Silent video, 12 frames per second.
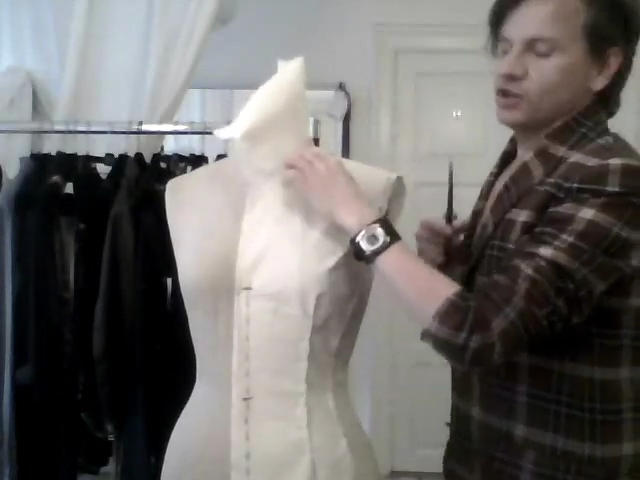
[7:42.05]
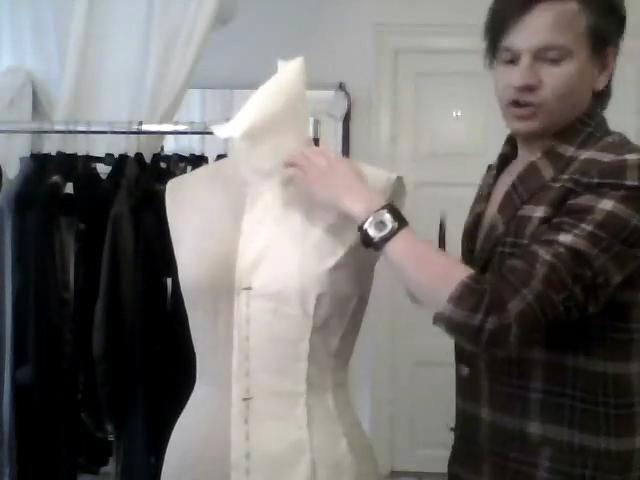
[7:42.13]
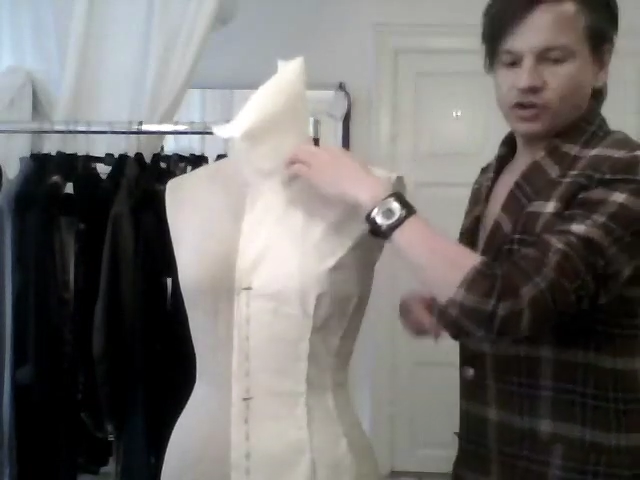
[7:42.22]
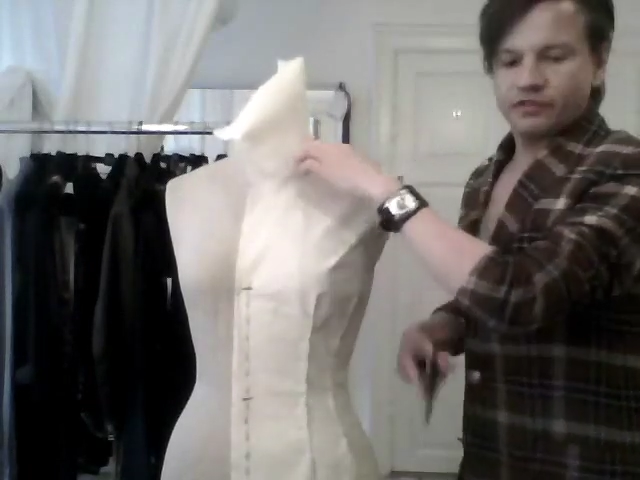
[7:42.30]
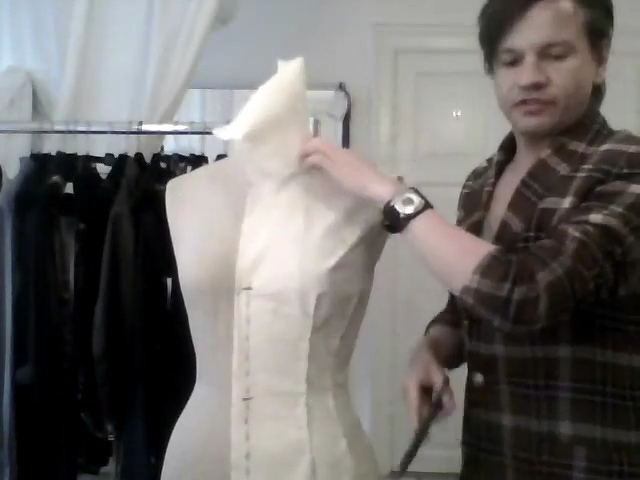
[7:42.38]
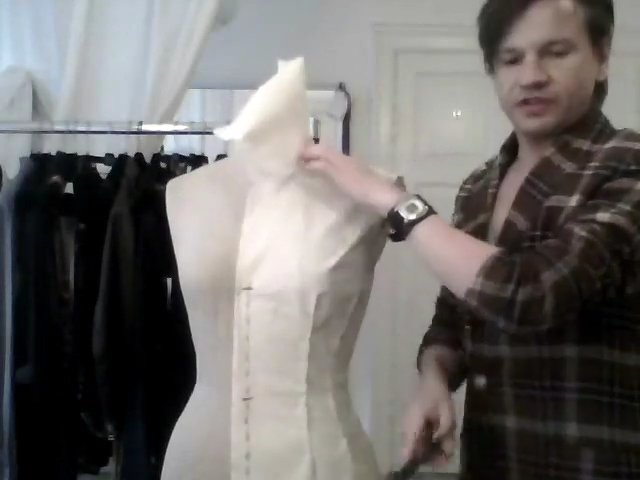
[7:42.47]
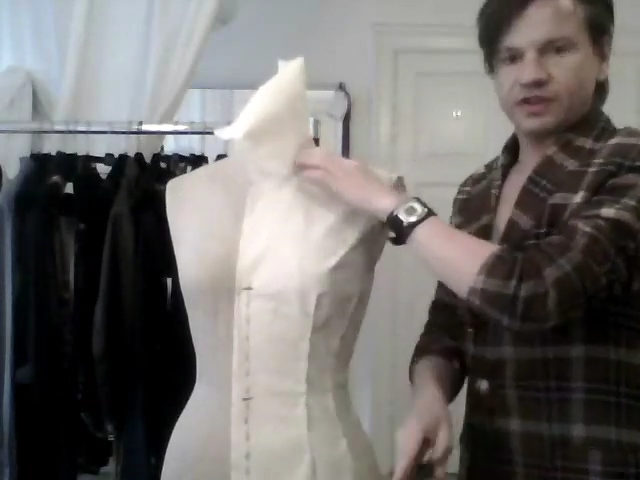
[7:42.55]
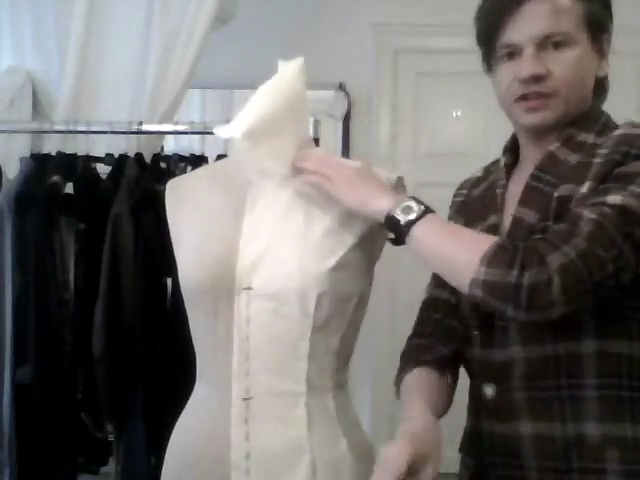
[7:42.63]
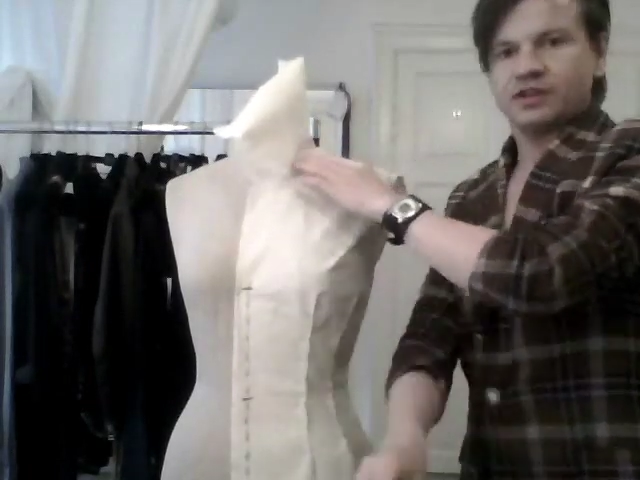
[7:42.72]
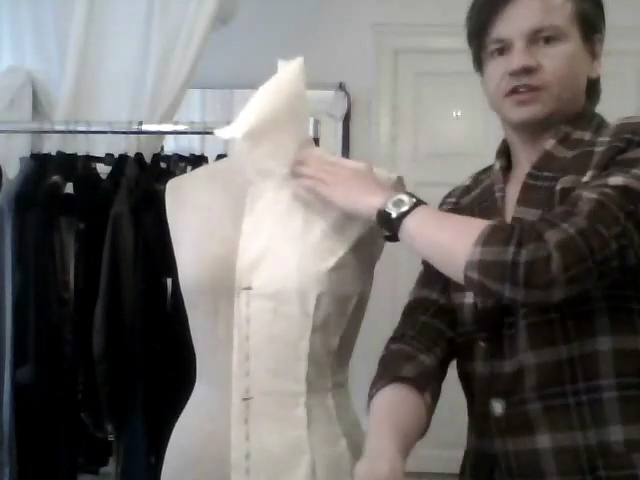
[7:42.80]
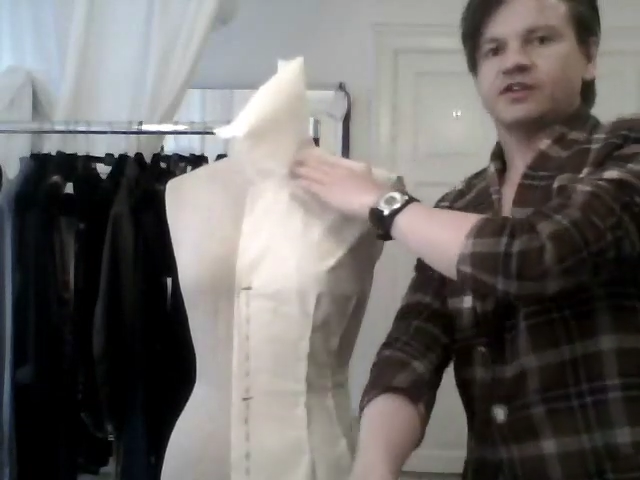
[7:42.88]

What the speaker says: of the